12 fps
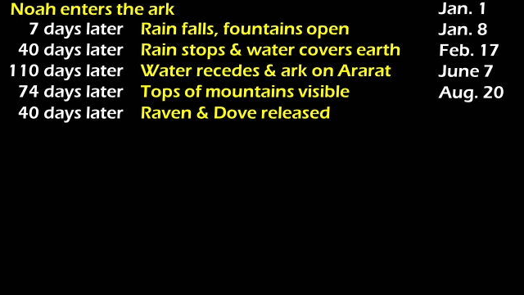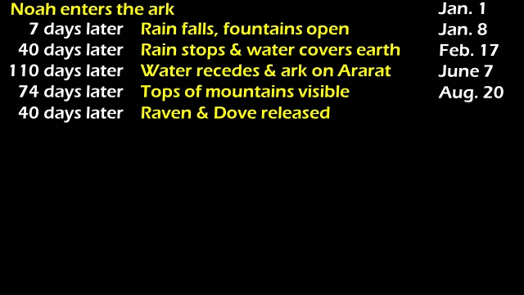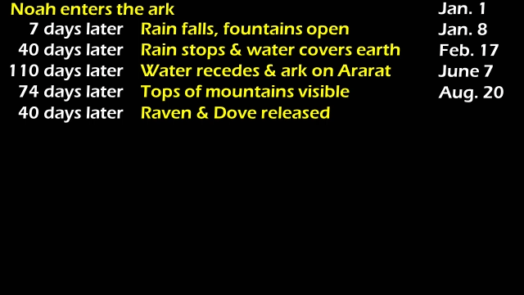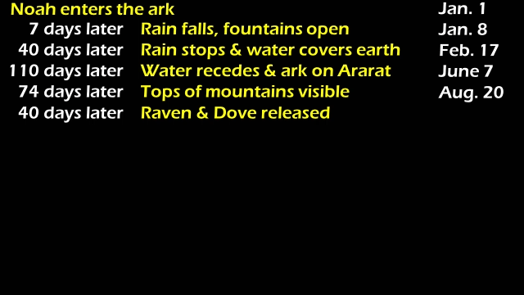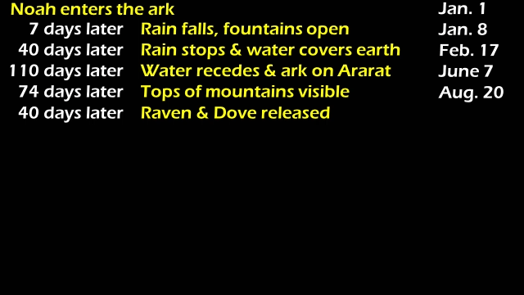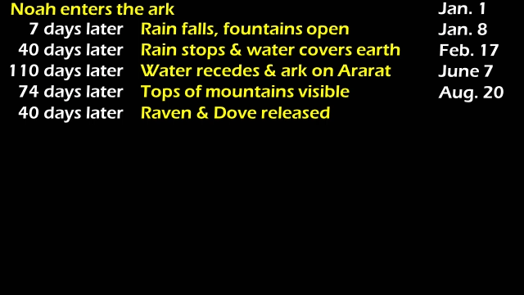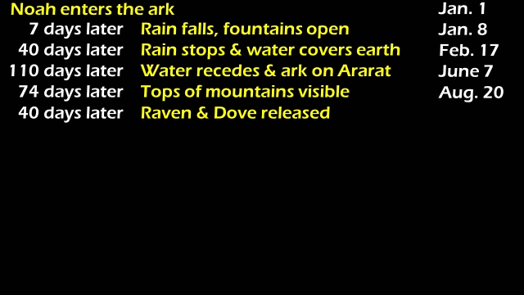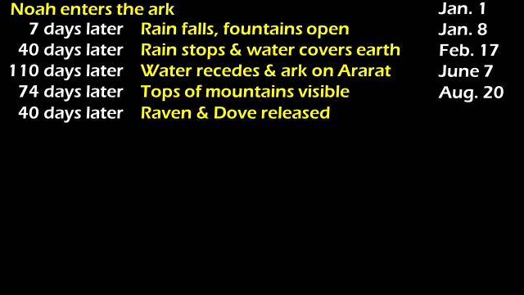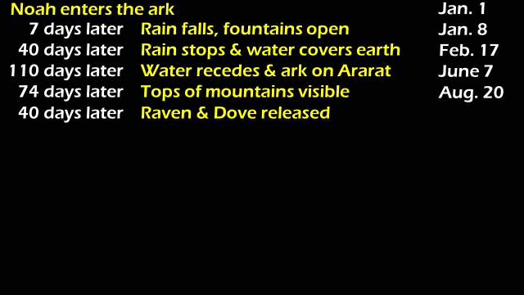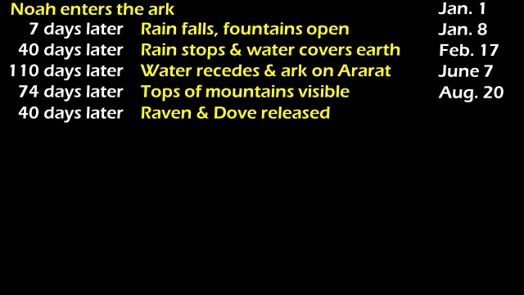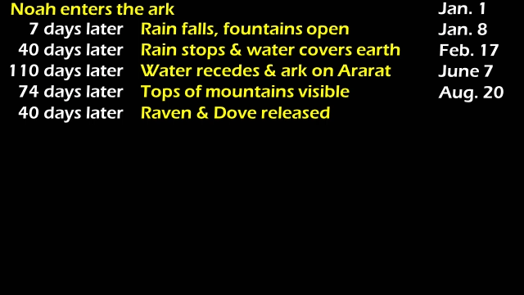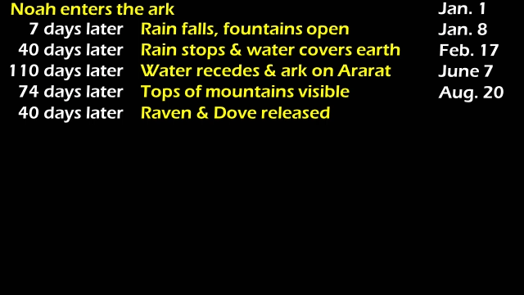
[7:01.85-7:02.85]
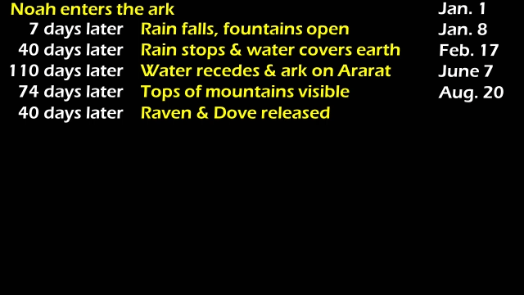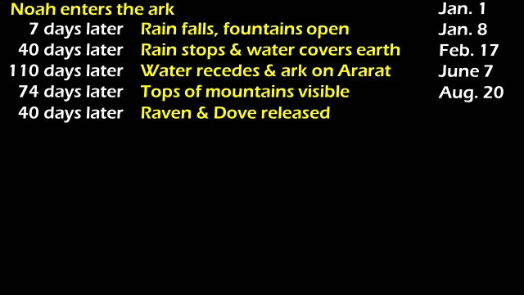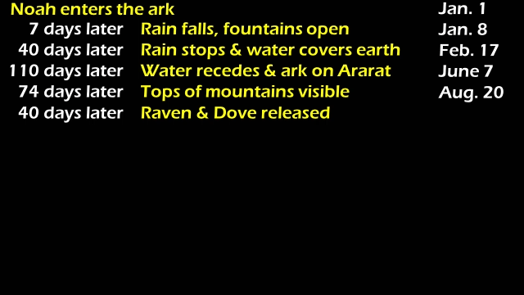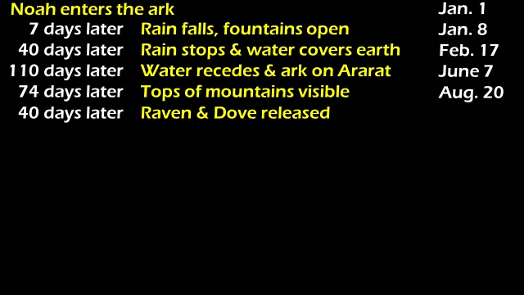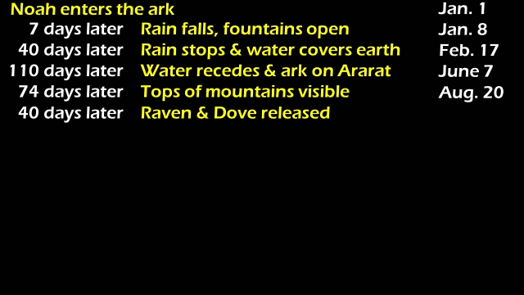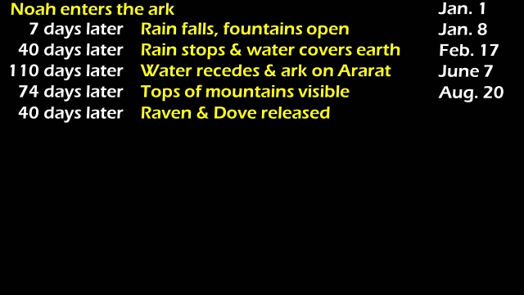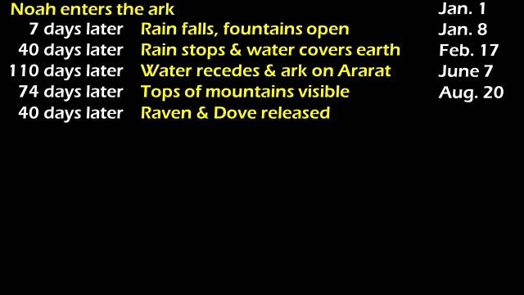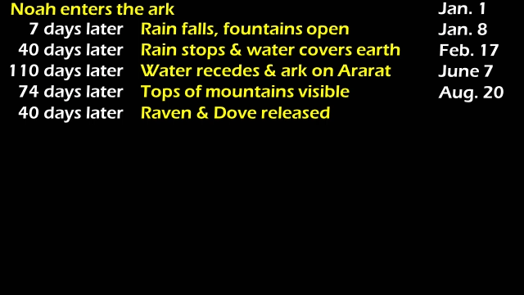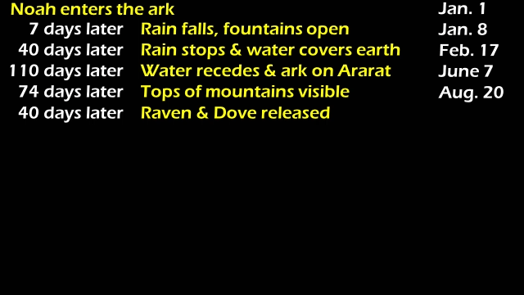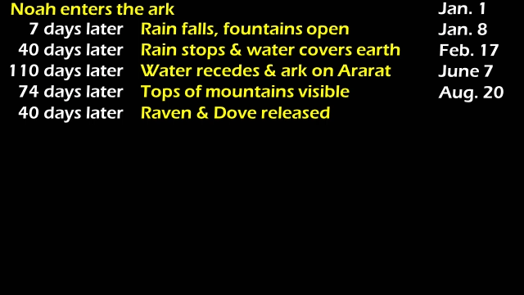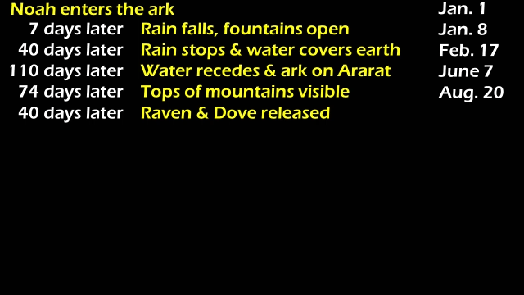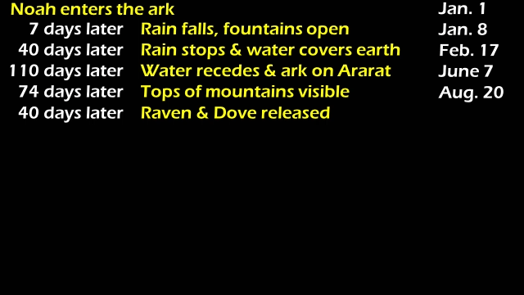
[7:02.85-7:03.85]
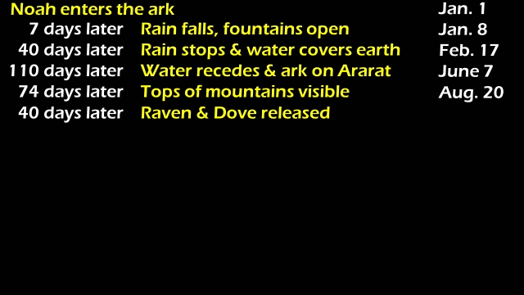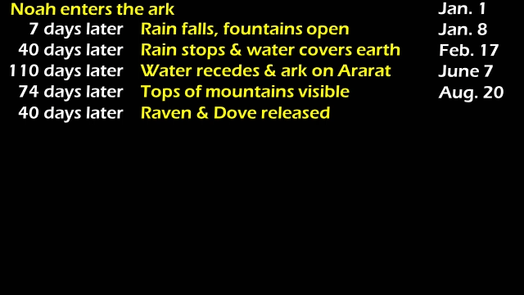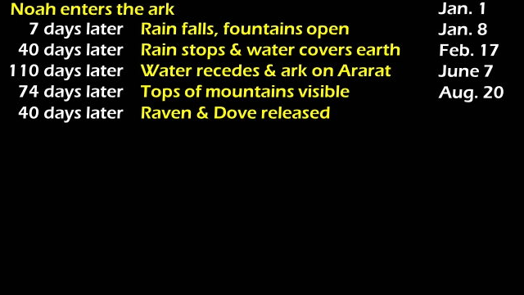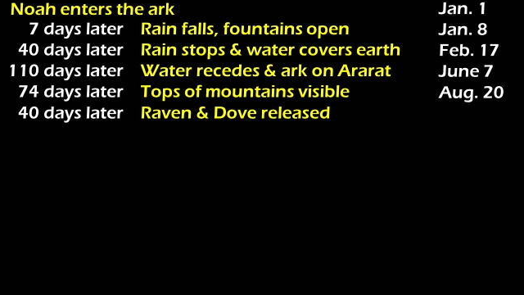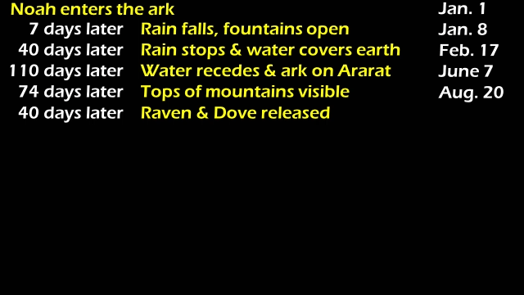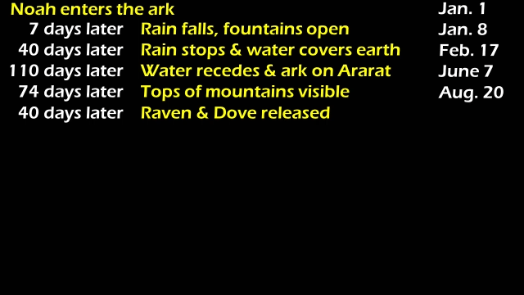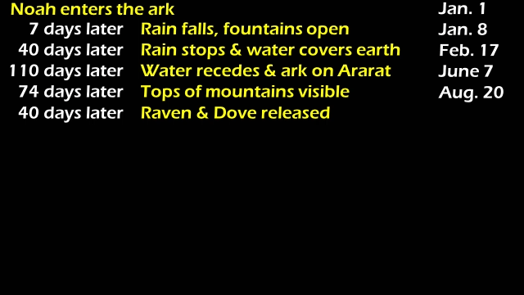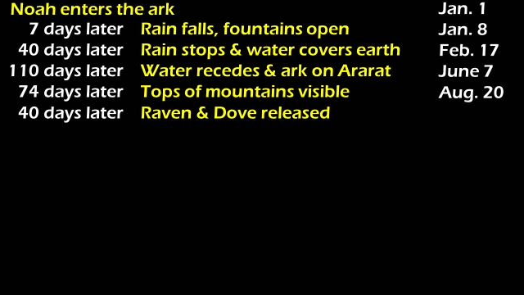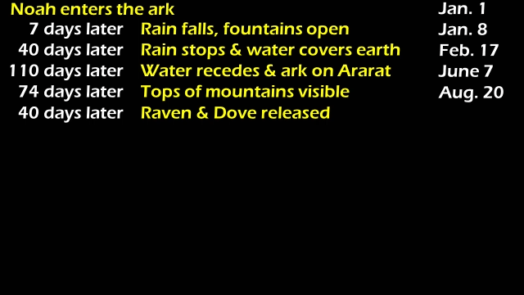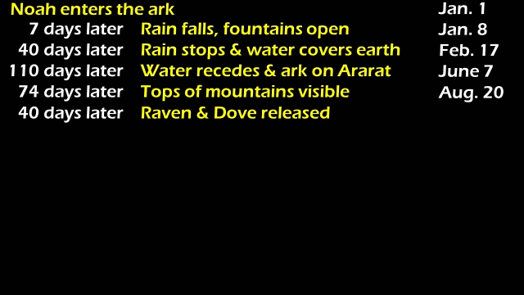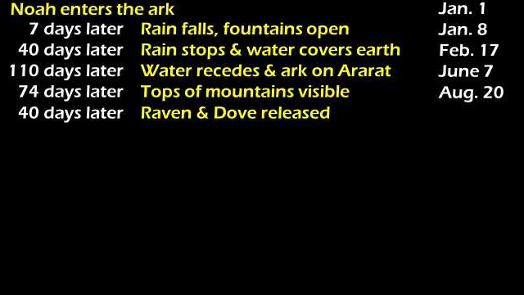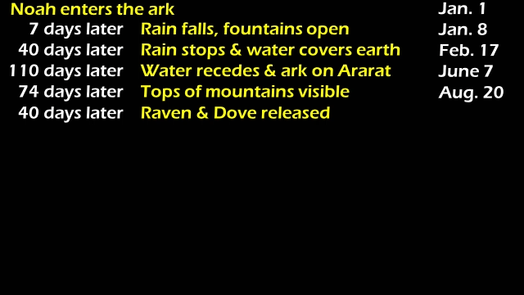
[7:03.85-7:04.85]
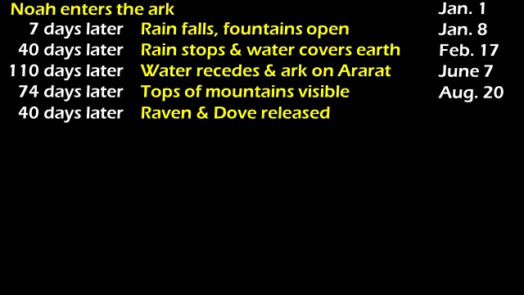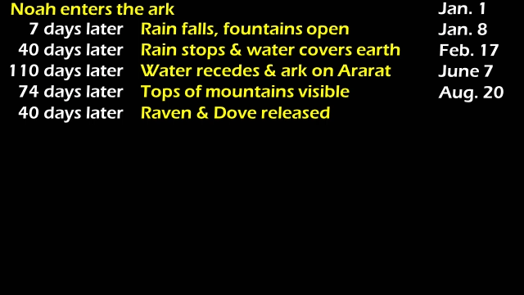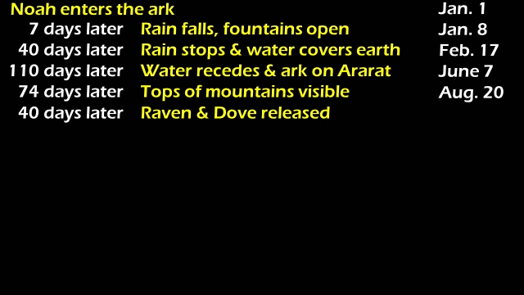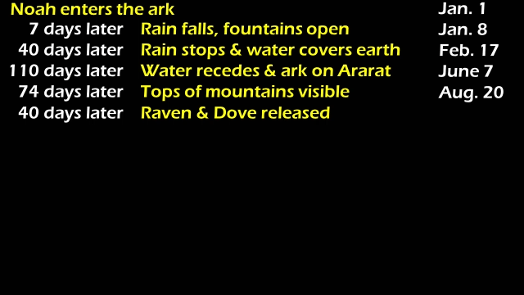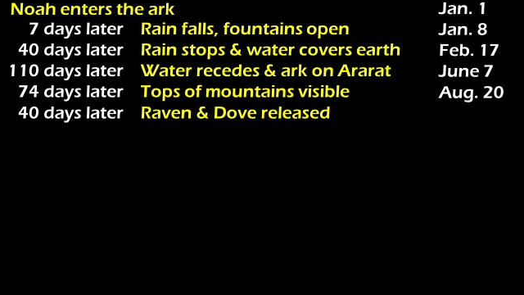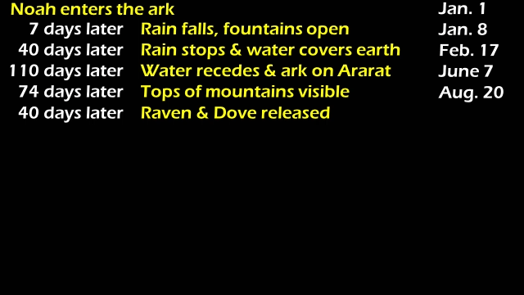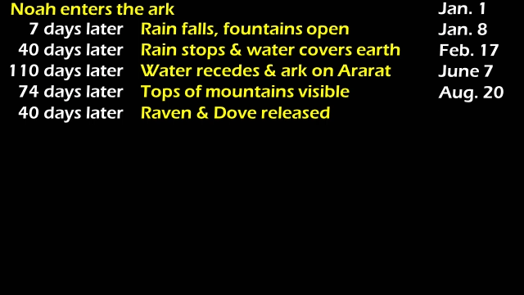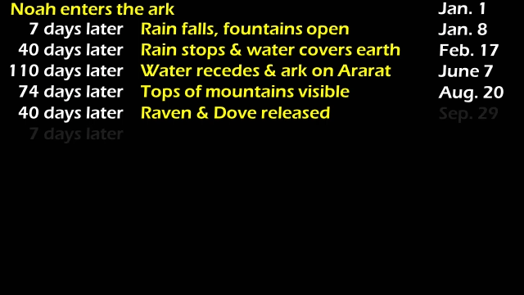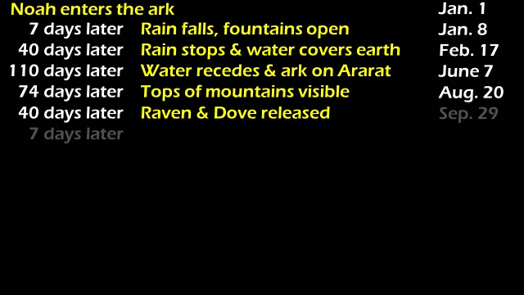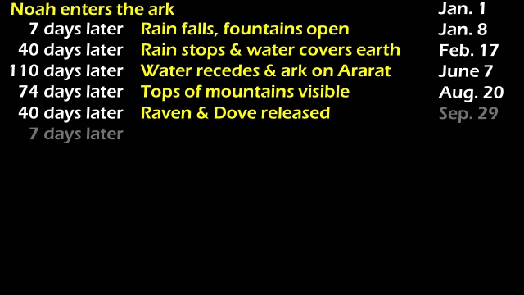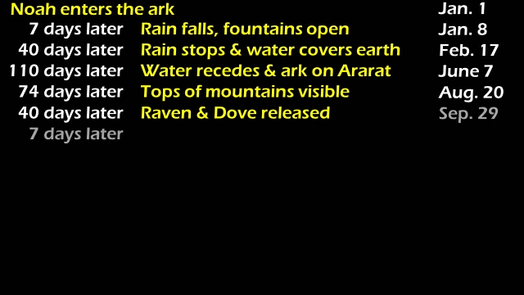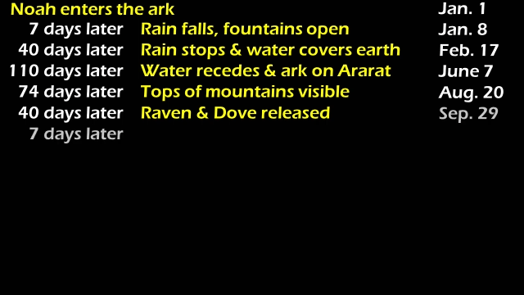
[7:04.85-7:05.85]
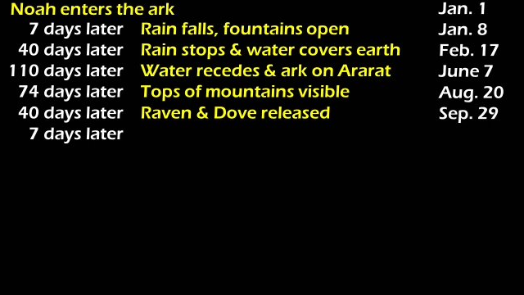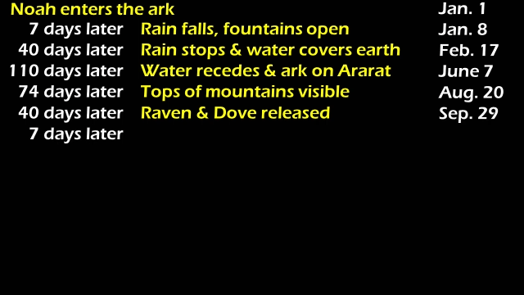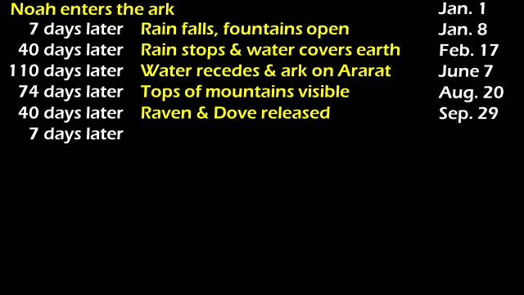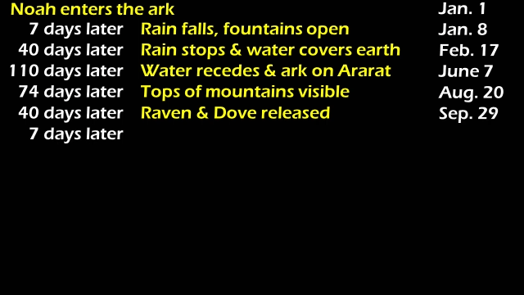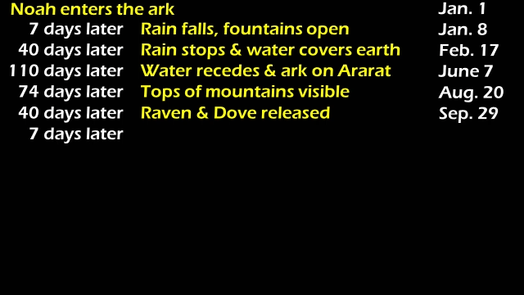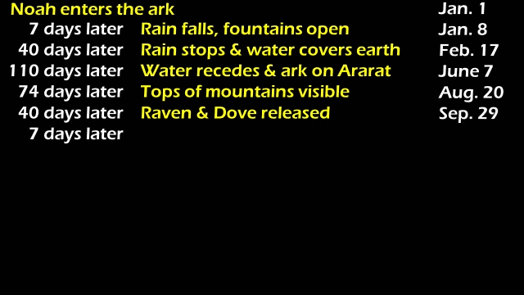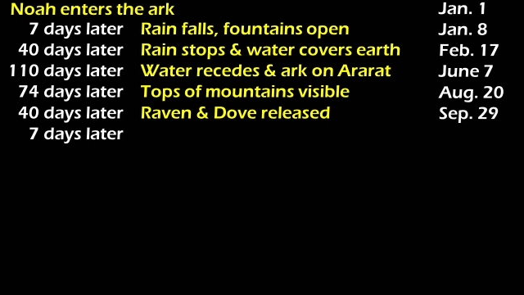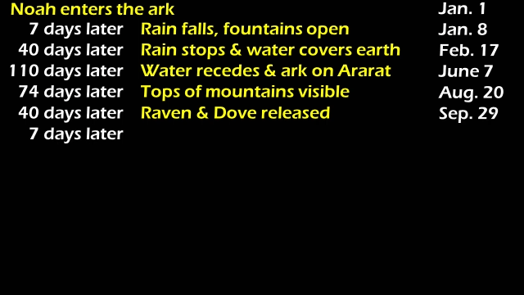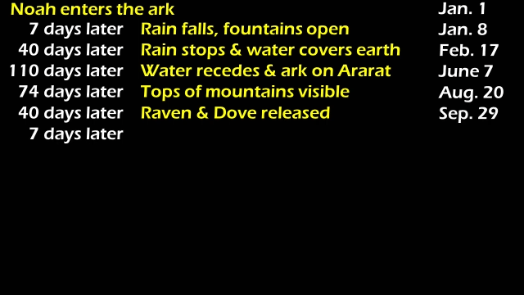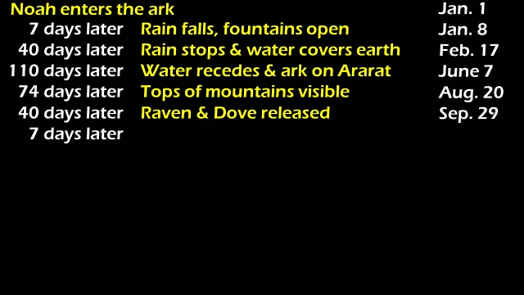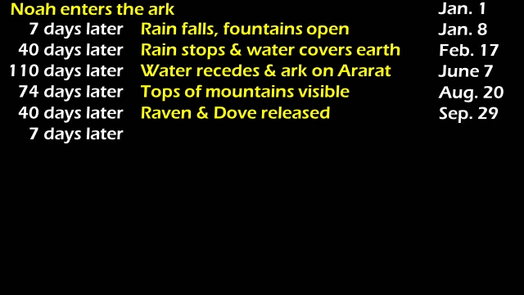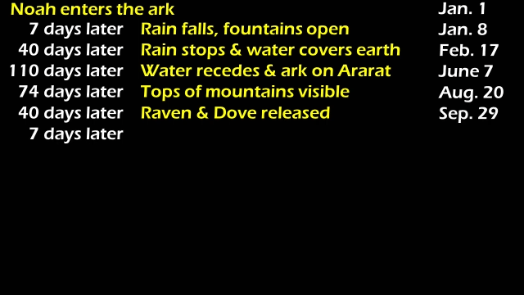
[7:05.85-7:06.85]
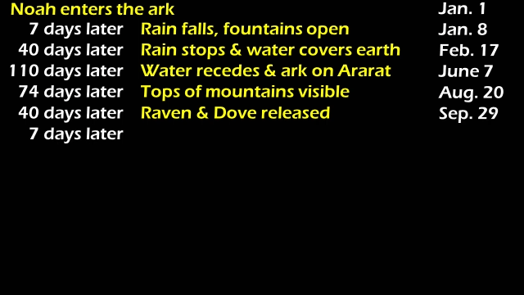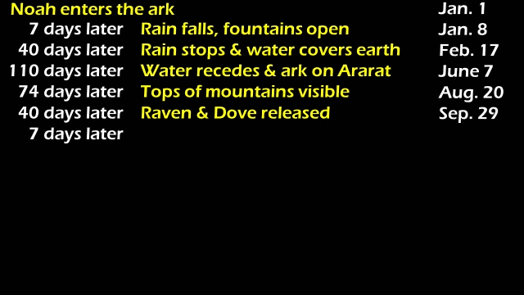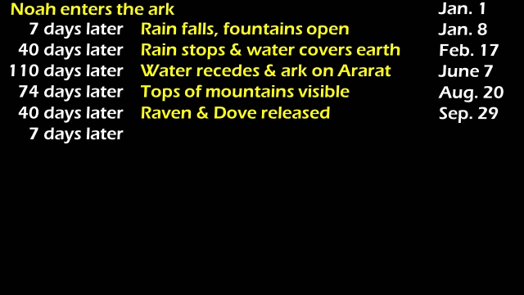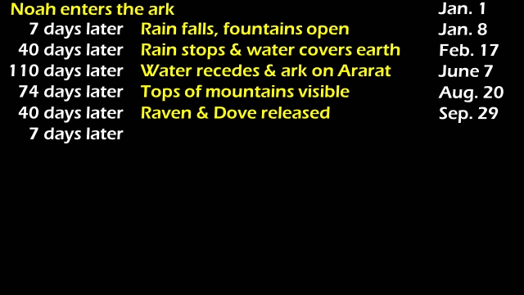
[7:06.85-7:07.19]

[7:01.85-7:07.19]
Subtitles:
[unreadable: no face in view]